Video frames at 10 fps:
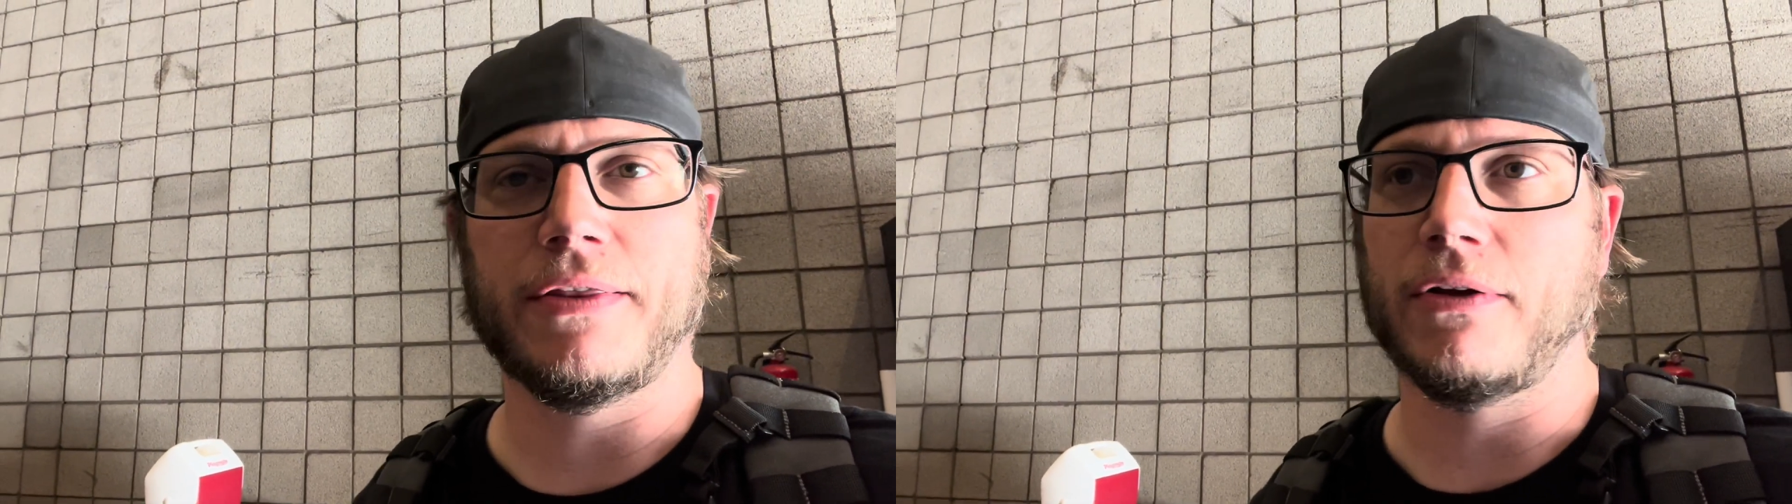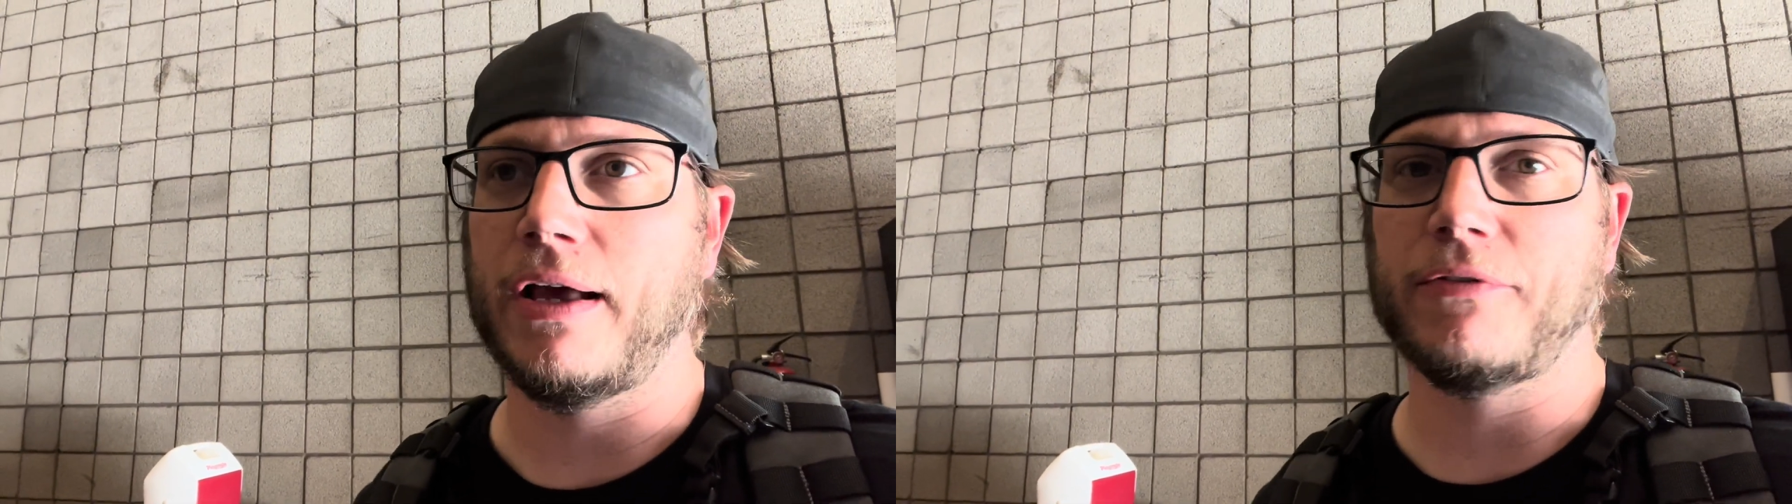
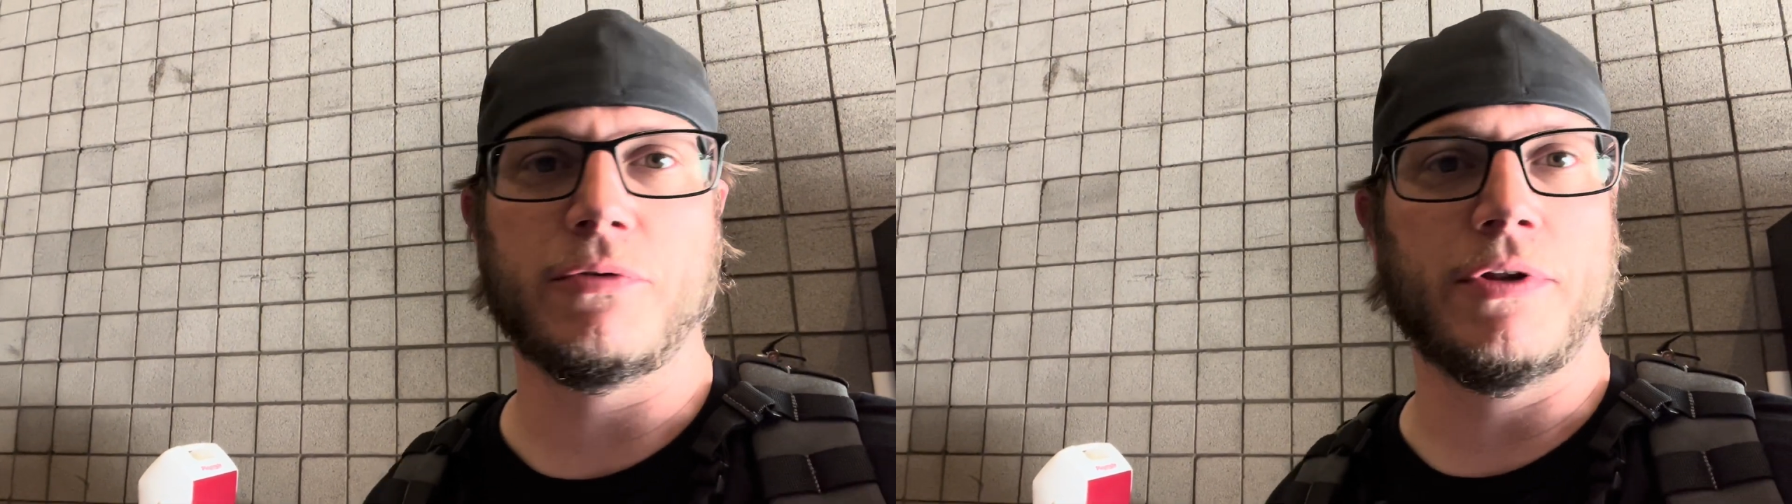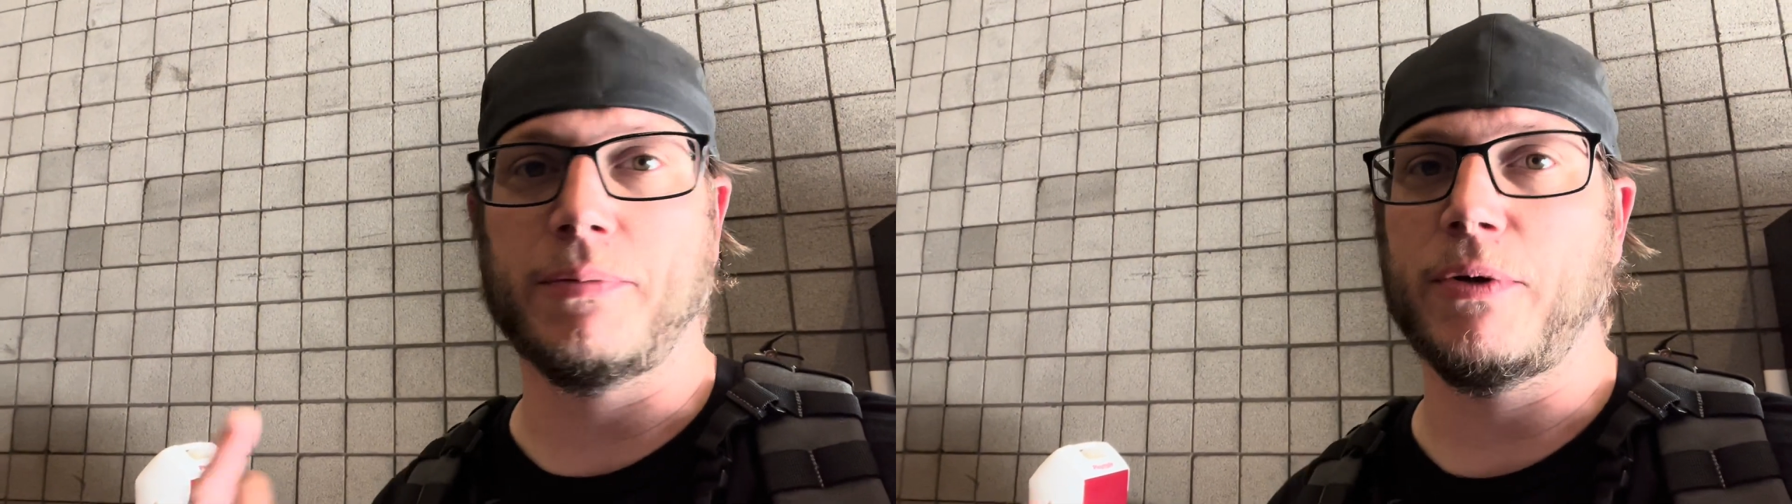
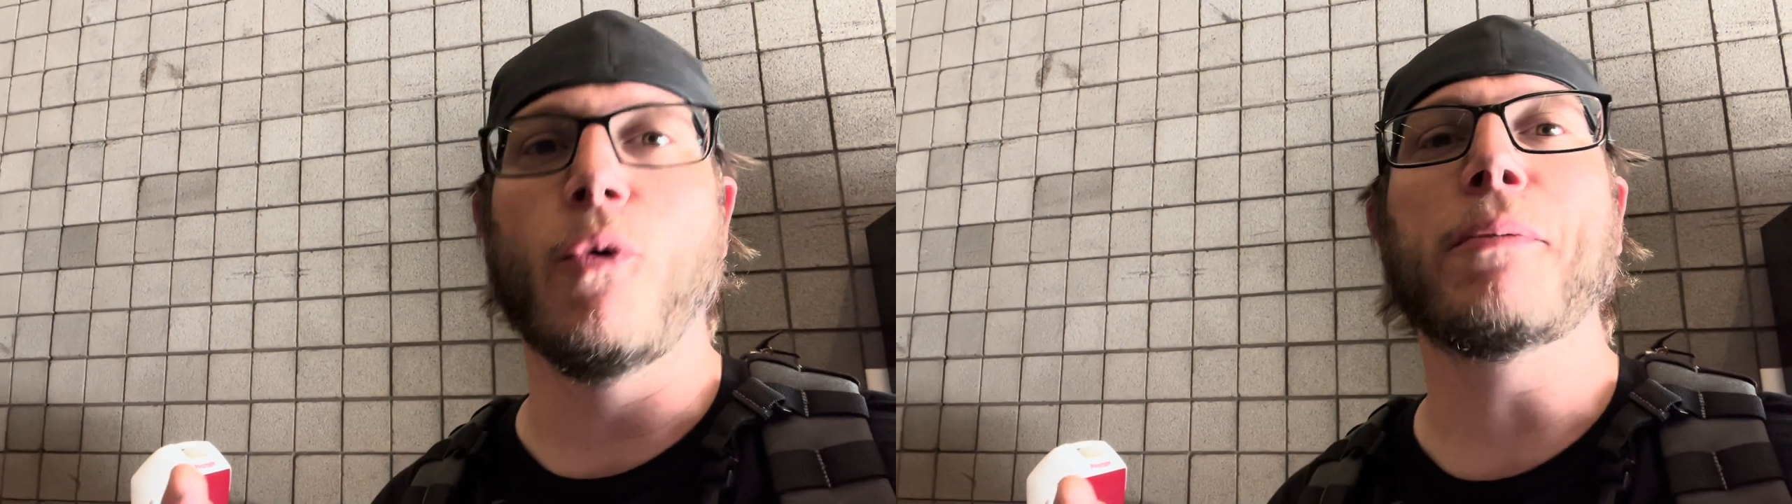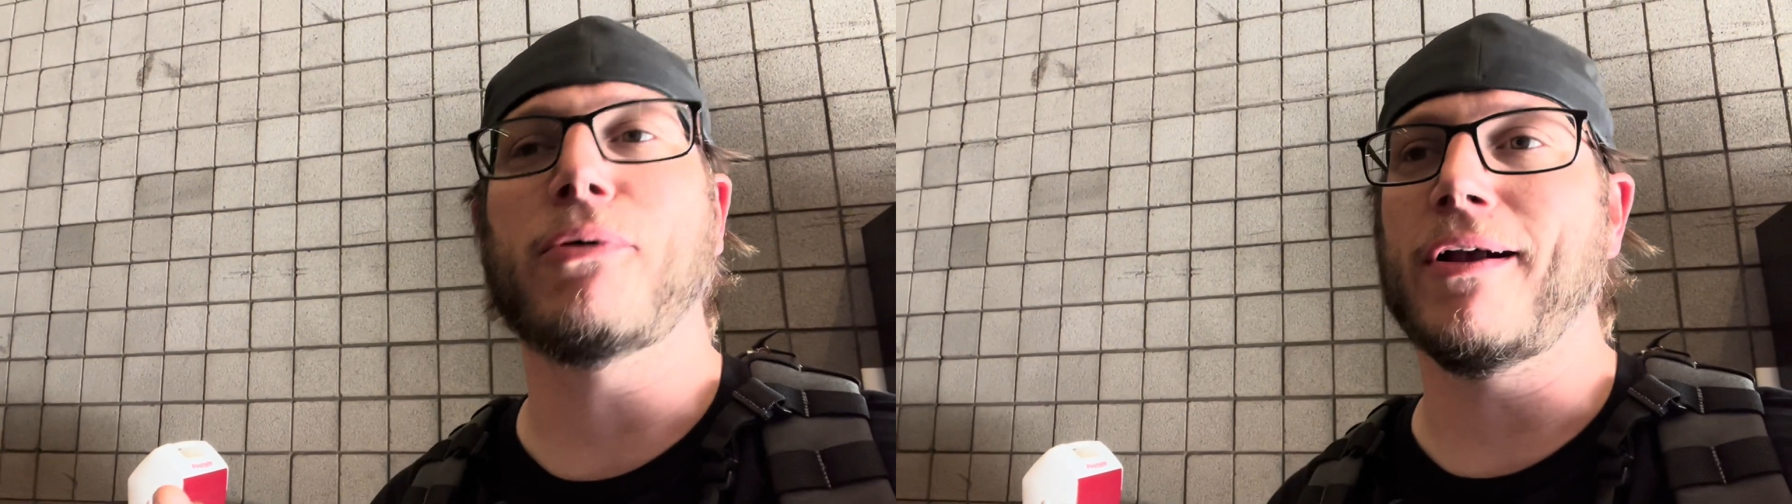There'll be
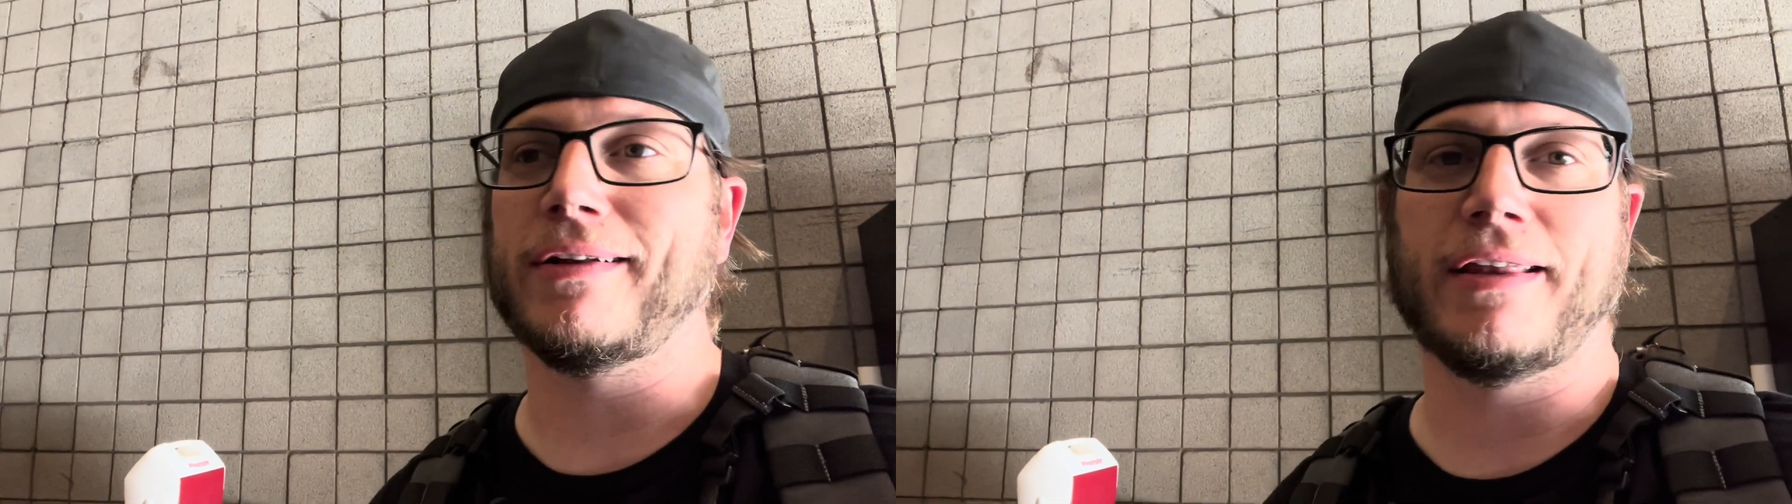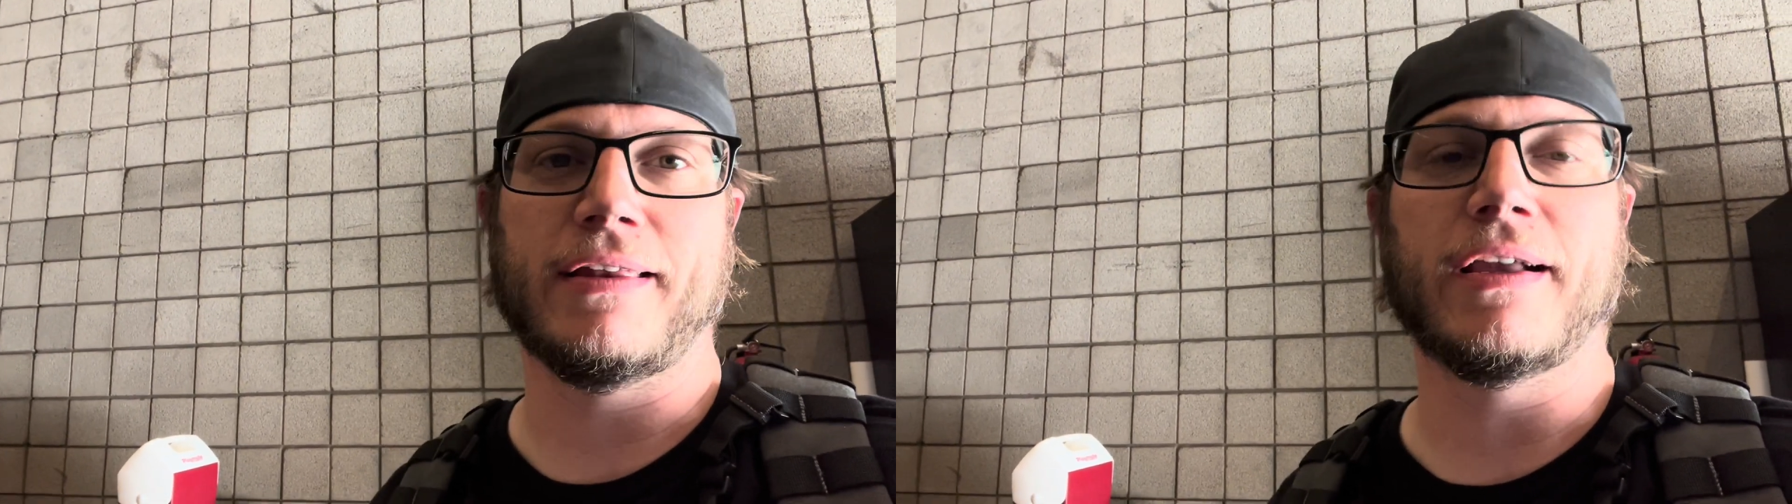one product
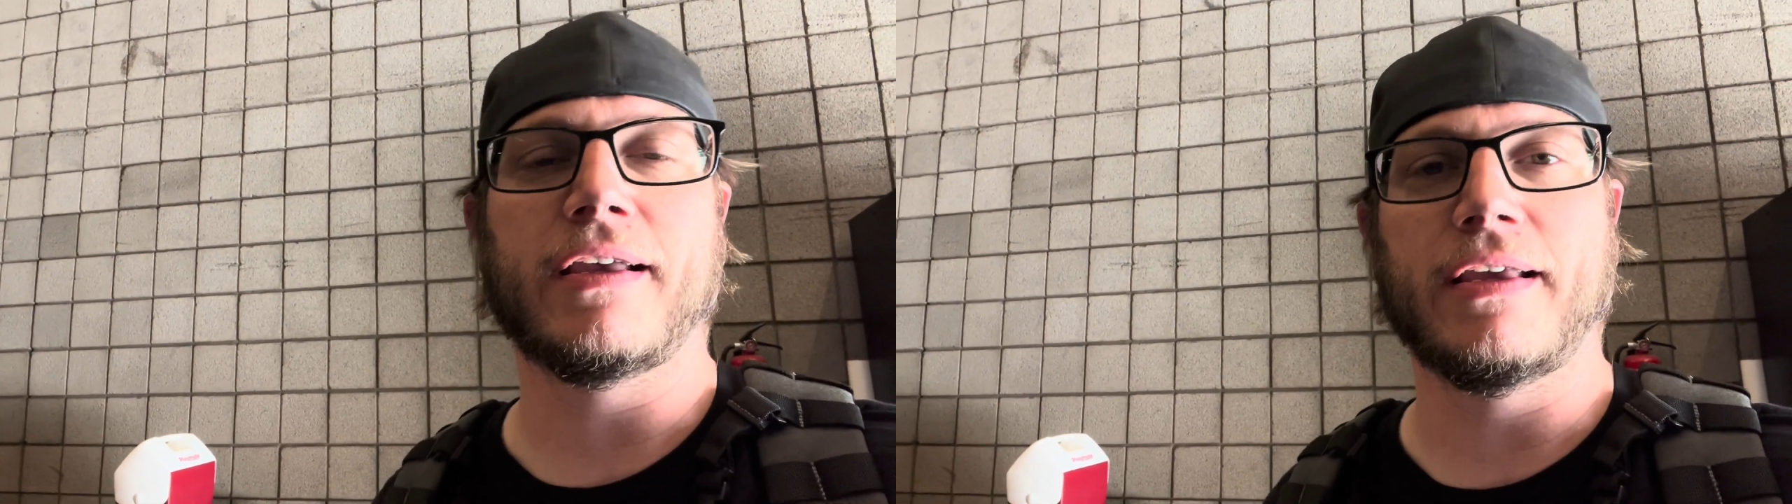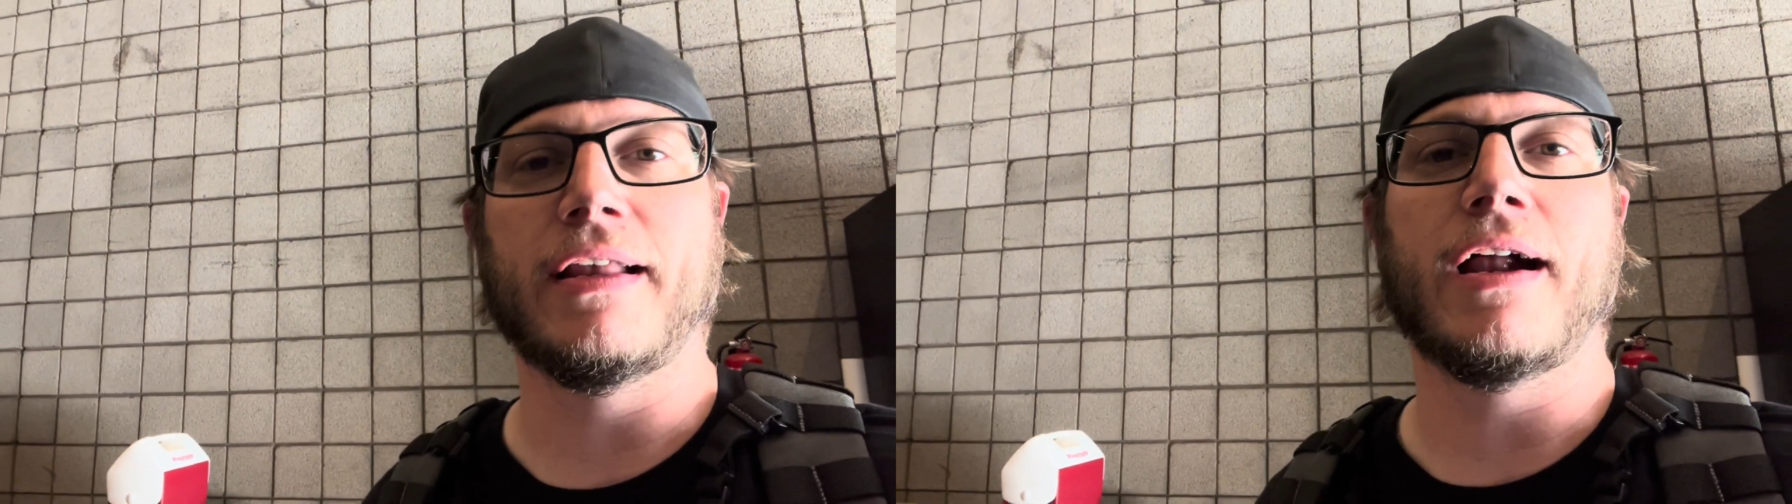I think I
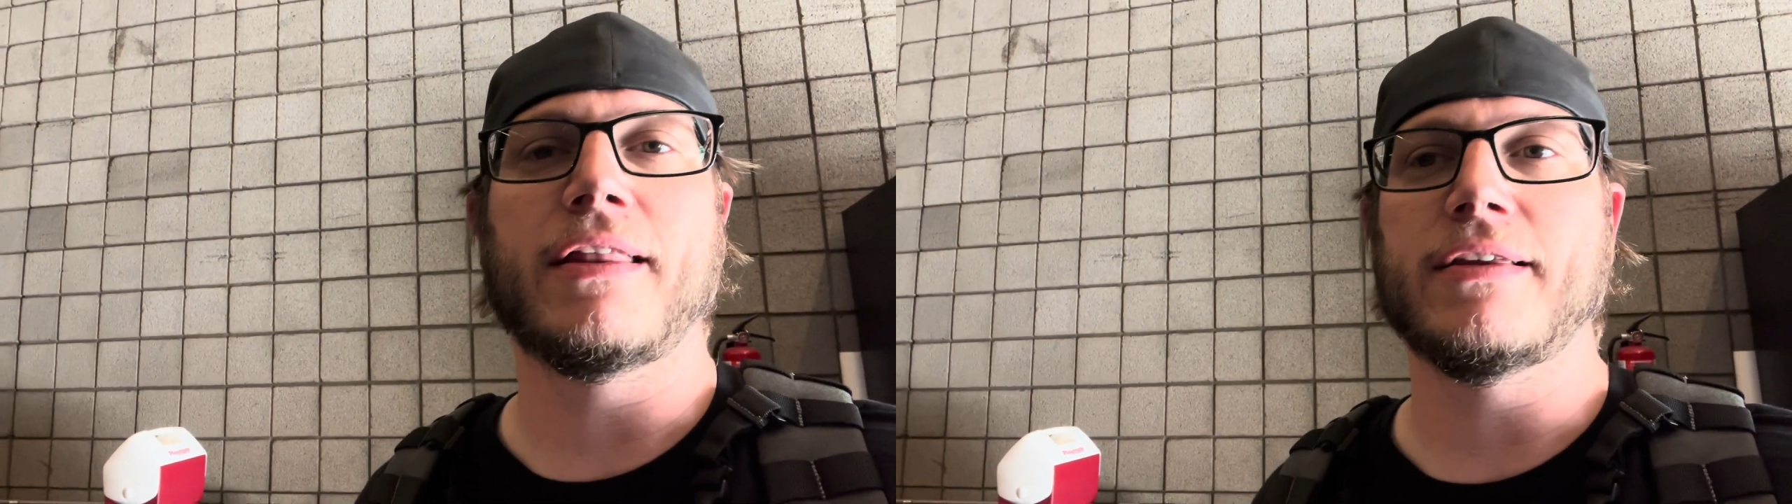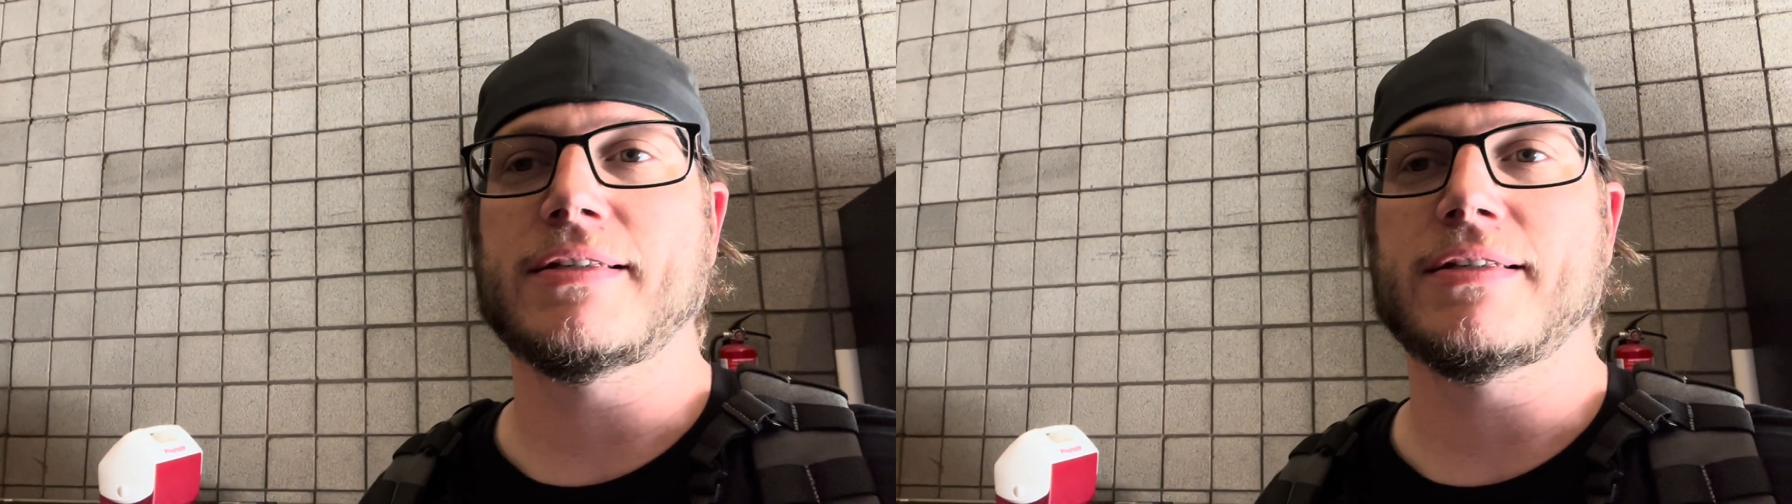can get out of this